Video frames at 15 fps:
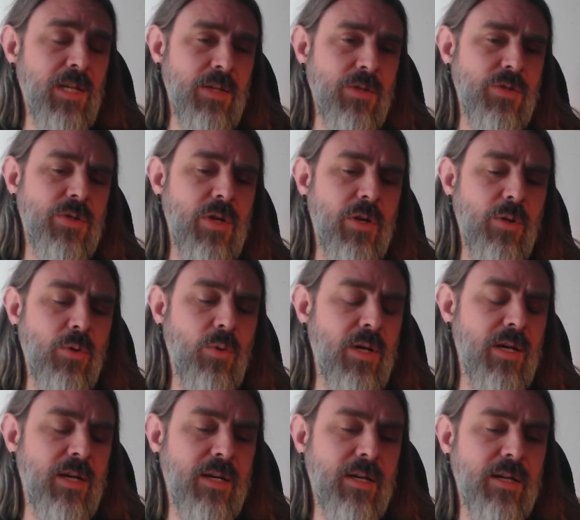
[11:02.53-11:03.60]
So,
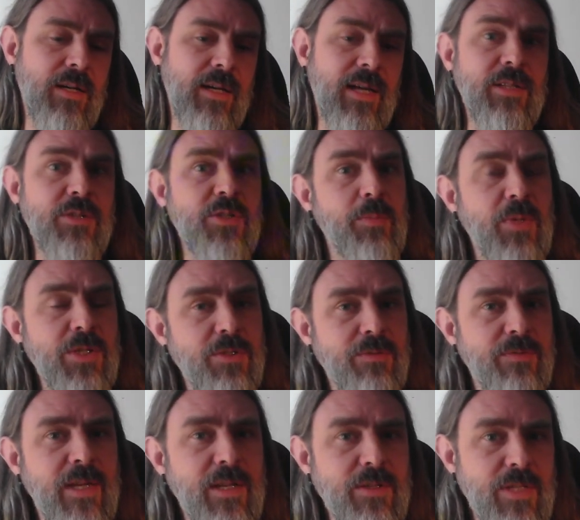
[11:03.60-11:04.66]
and there's a bunch of
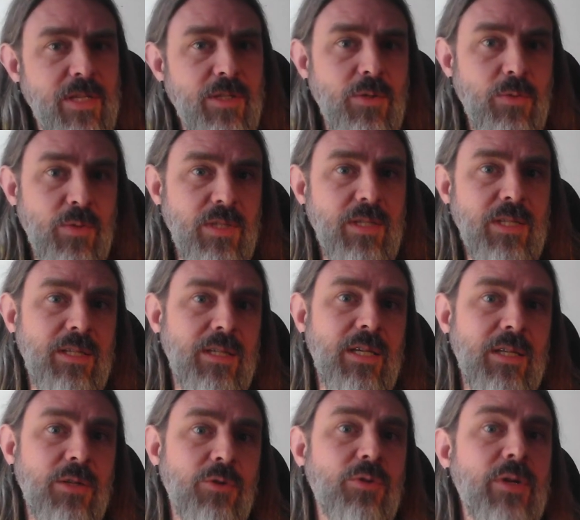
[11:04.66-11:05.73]
files that Unity
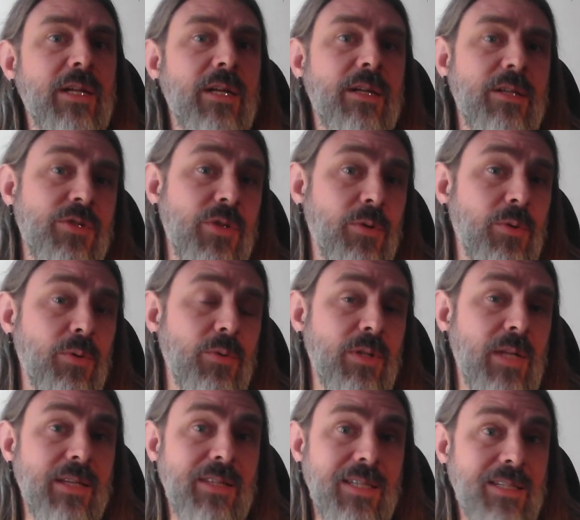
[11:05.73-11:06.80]
can create on its own,
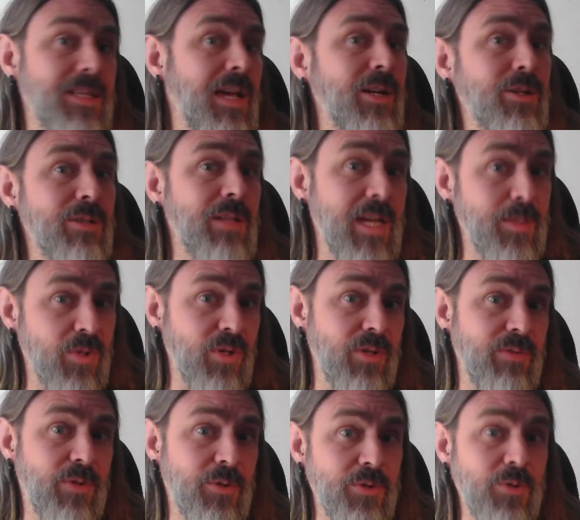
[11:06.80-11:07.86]
like the entire library
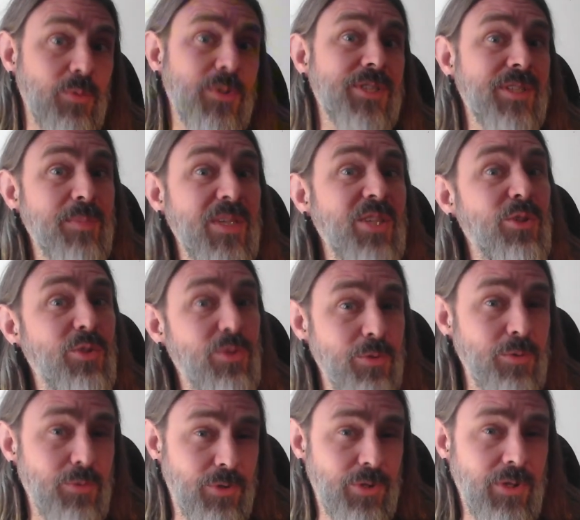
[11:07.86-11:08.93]
folder, which can be
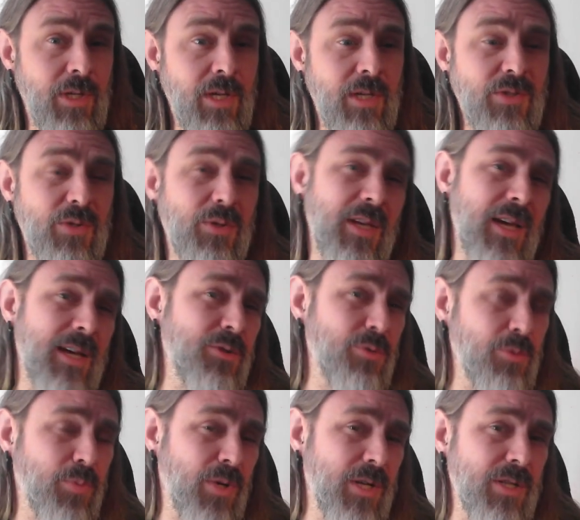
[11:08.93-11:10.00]
huge. So the
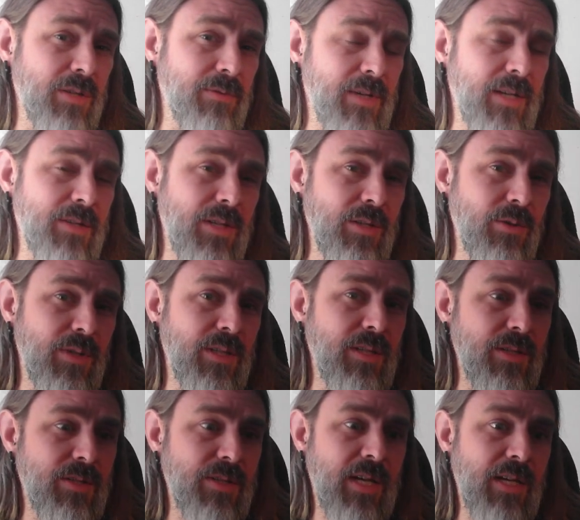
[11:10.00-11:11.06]
actual project files that you need
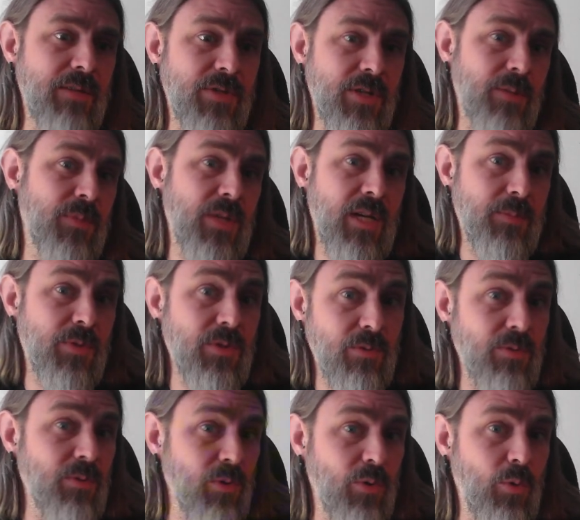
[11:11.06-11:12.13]
to save sometimes
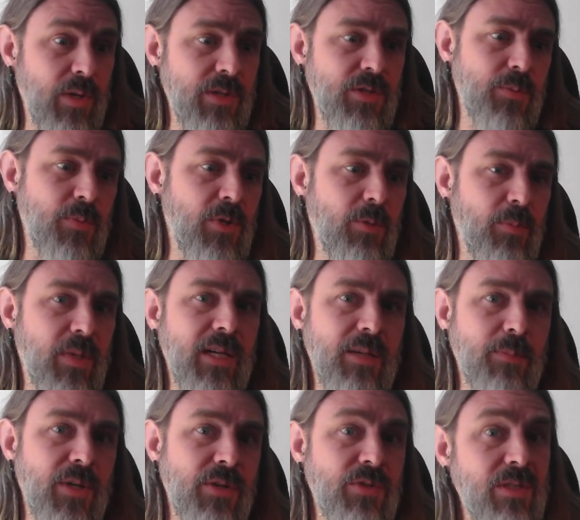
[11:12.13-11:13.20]
are quite small by
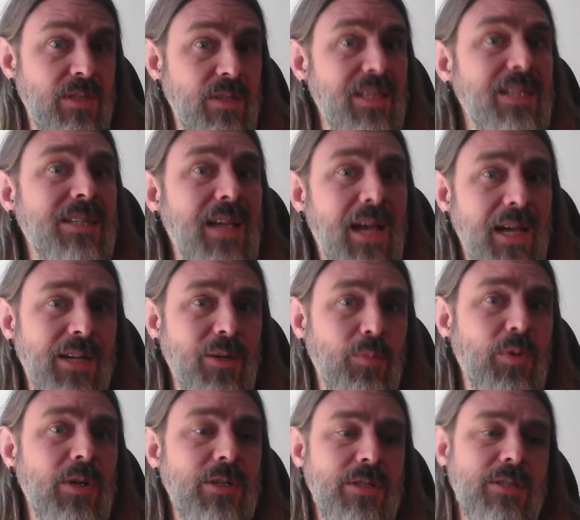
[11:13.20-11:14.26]
comparison to the entire
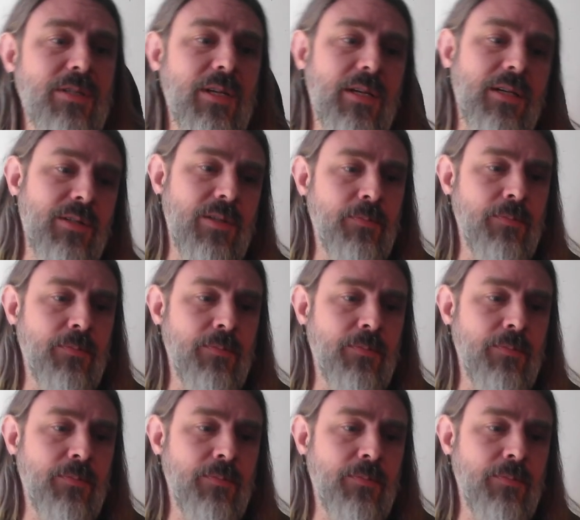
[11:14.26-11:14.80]
project size.